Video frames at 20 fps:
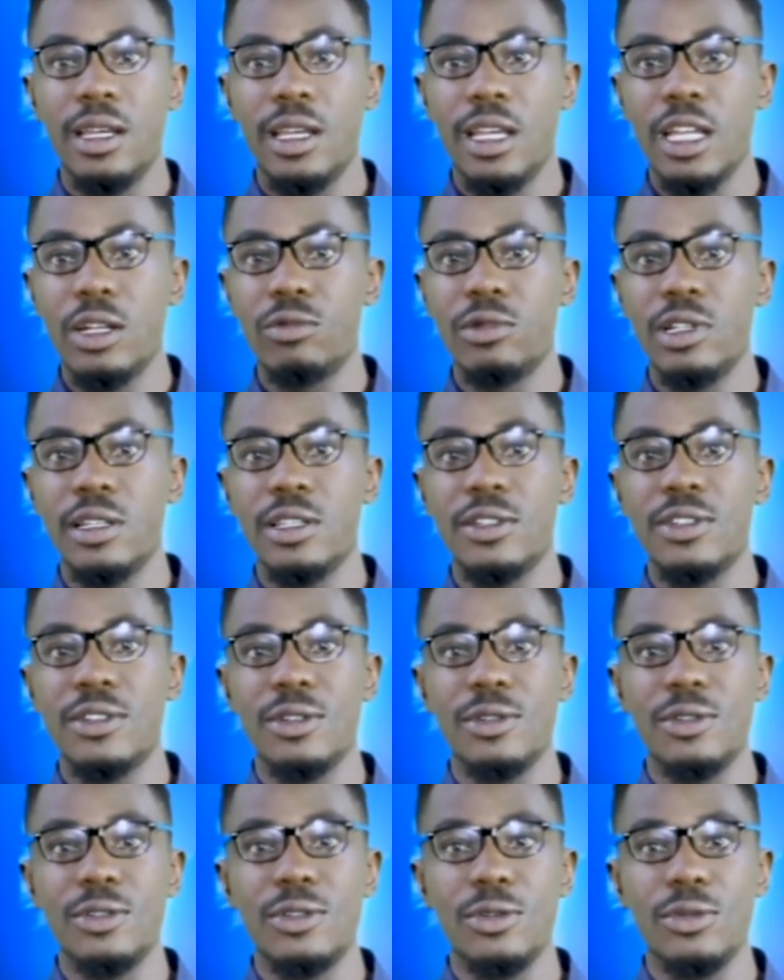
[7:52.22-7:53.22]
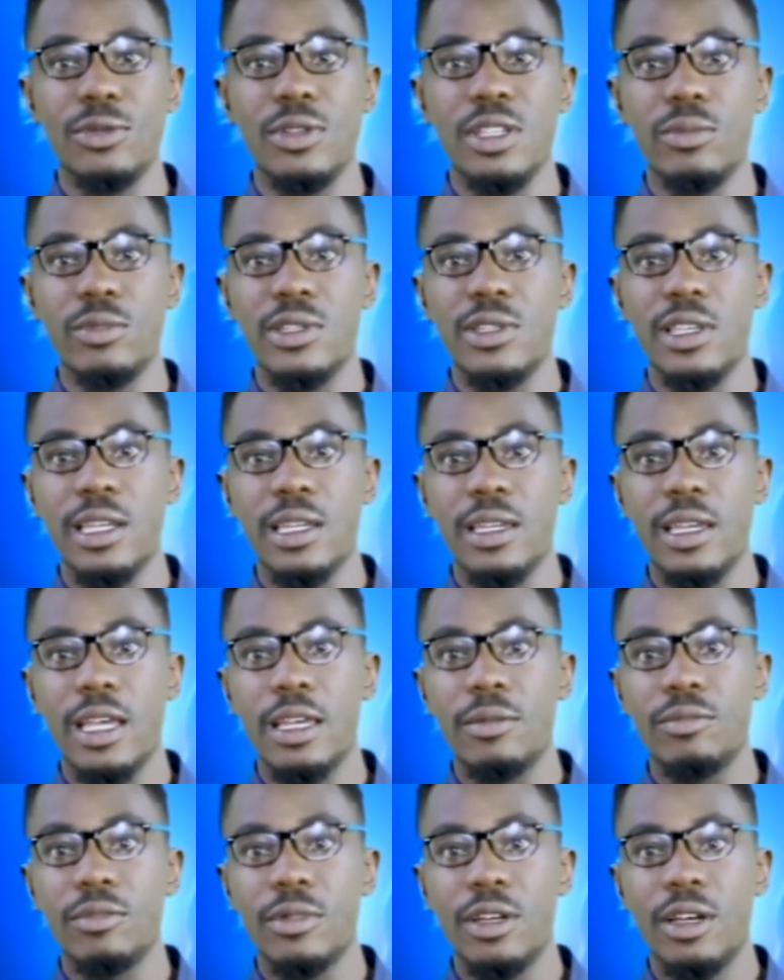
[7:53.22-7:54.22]
in relation to the Marseille
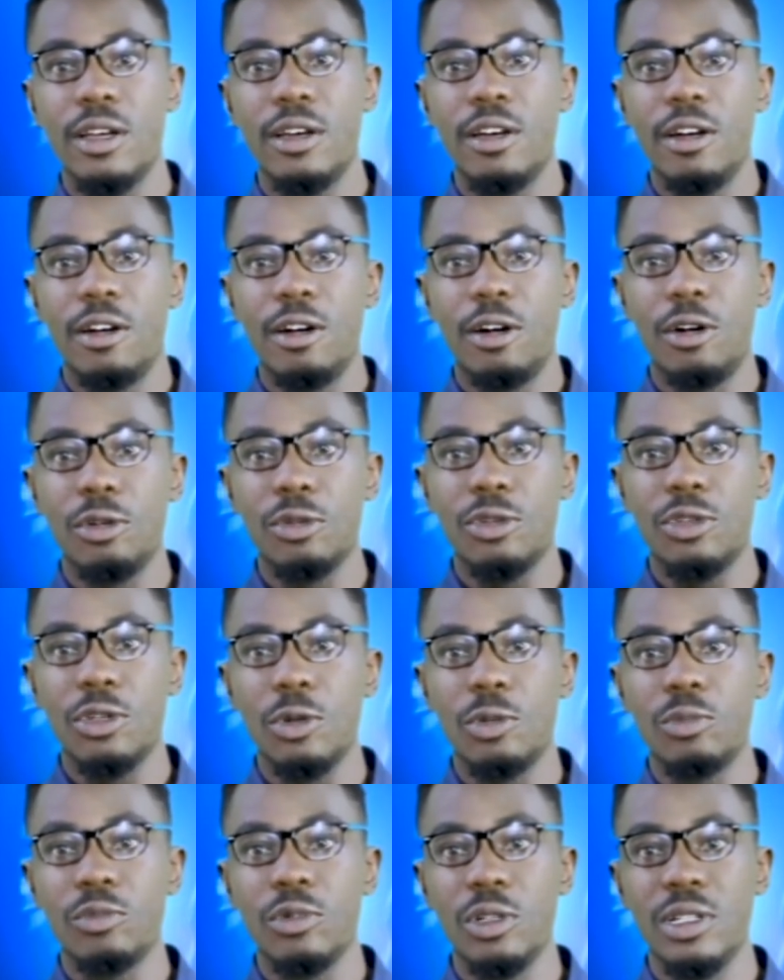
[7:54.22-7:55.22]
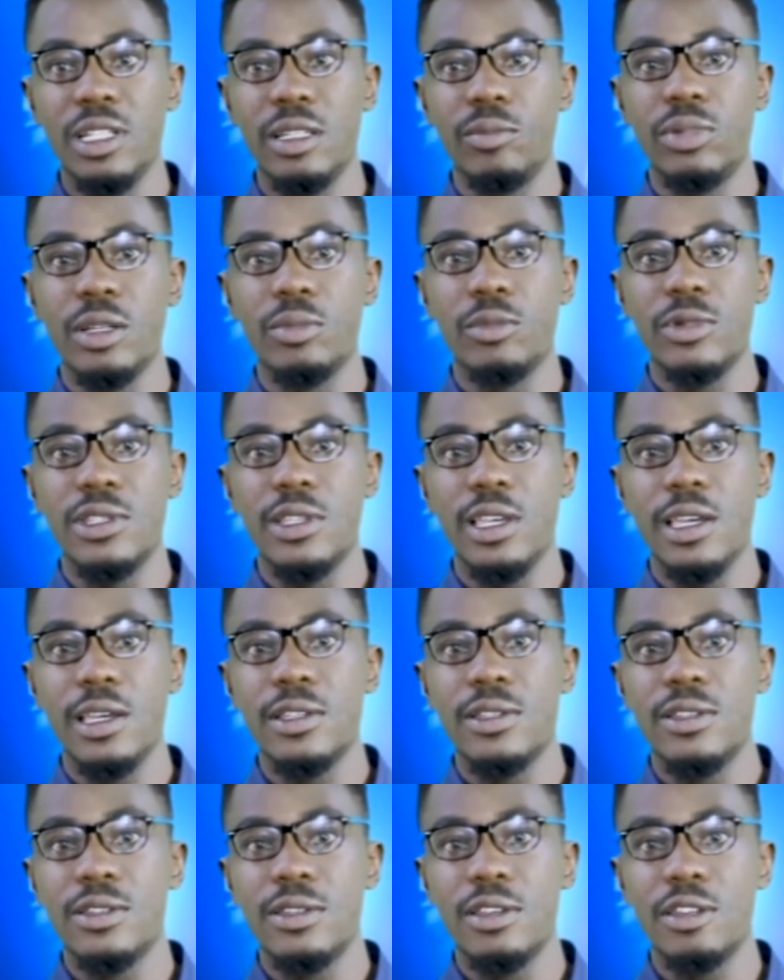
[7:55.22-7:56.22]
game. Also, Olympique
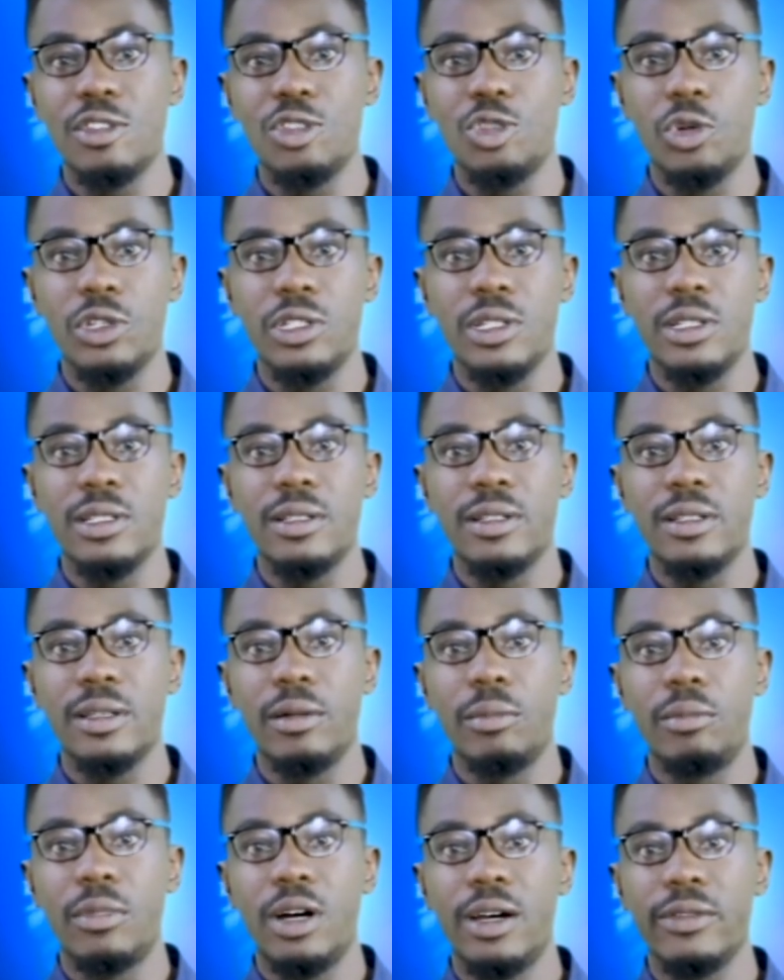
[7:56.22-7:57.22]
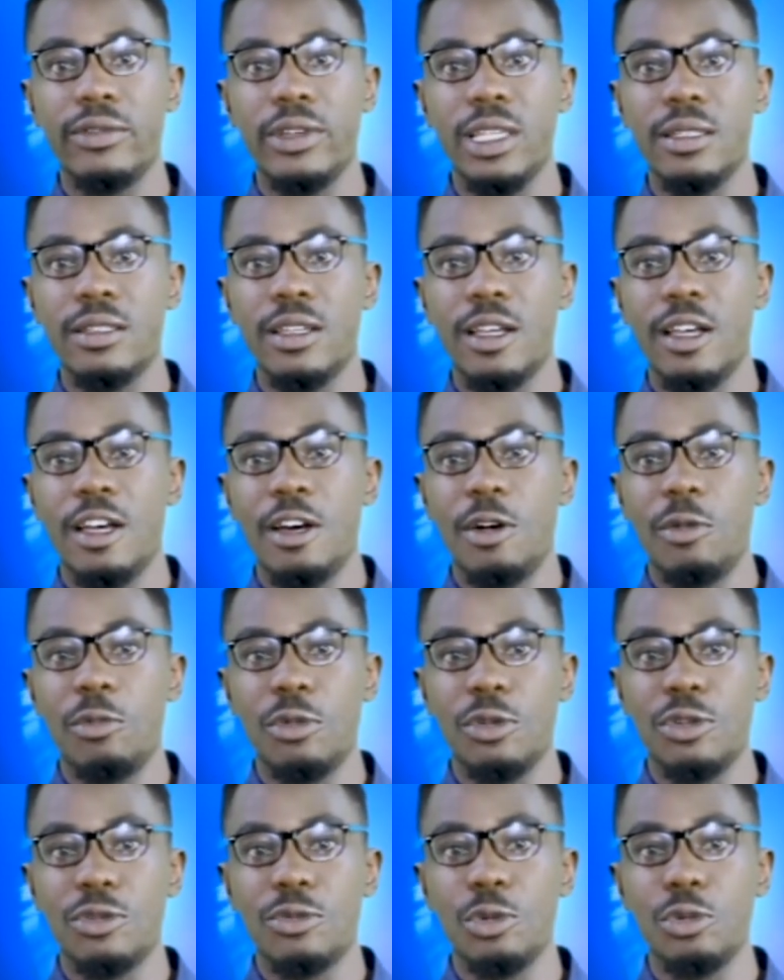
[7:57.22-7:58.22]
Marseille's Jordan Amavi
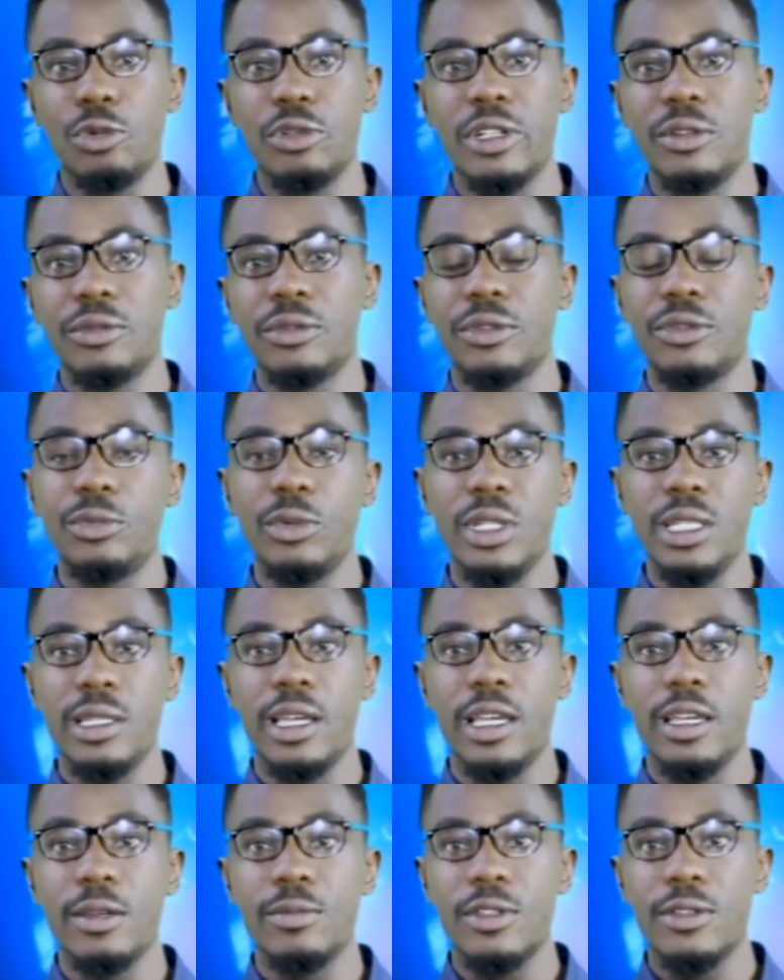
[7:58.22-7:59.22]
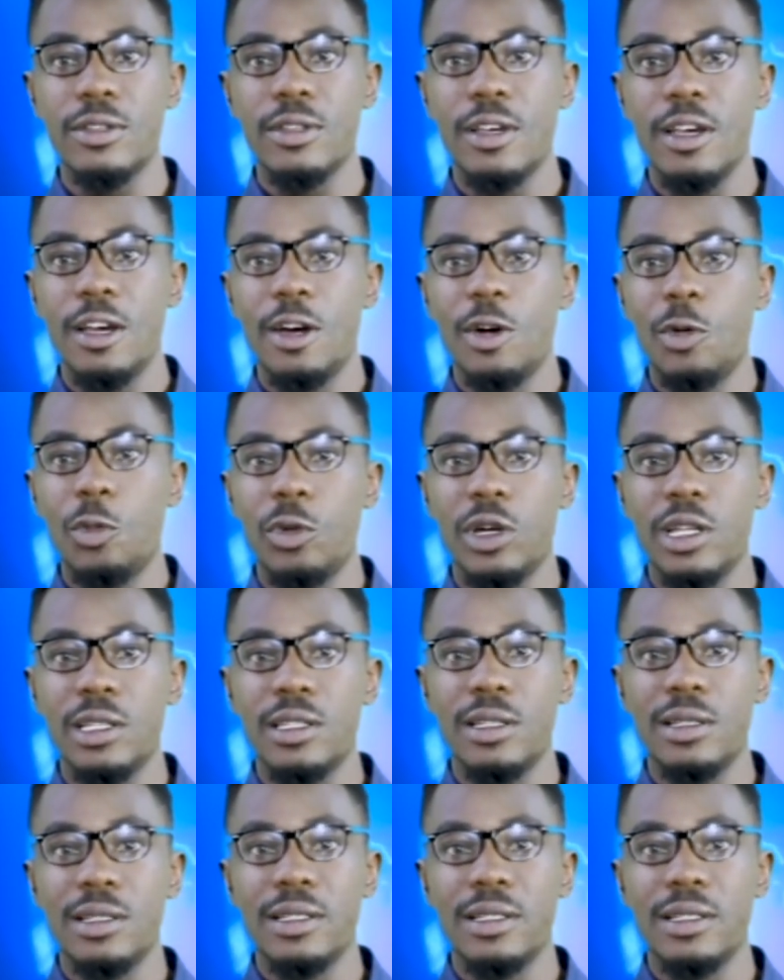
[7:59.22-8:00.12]
was ruled out for 3 games, with